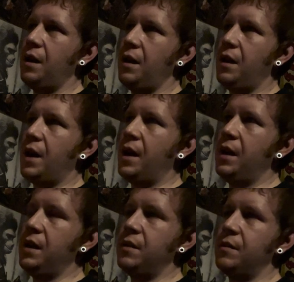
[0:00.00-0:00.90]
And
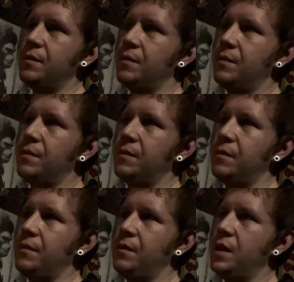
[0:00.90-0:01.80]
I
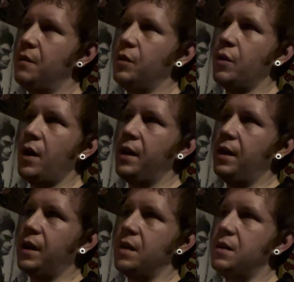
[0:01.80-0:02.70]
never cried
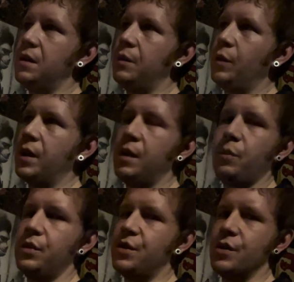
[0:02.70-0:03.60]
like I did when I had to
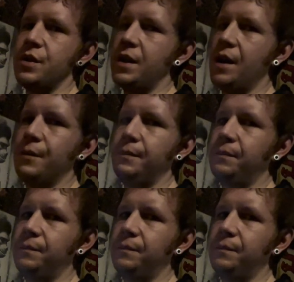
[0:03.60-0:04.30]
put Georgie down.